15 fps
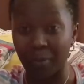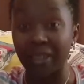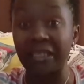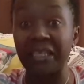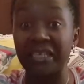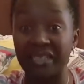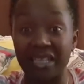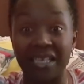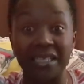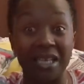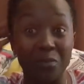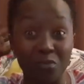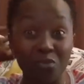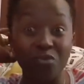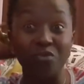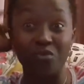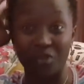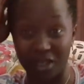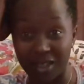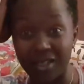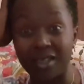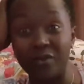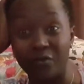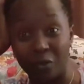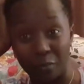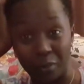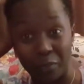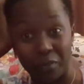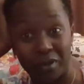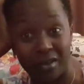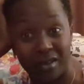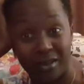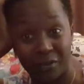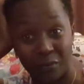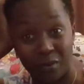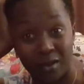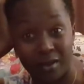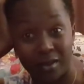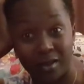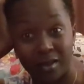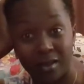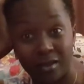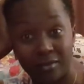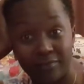But yes, there's some really evil people in this world.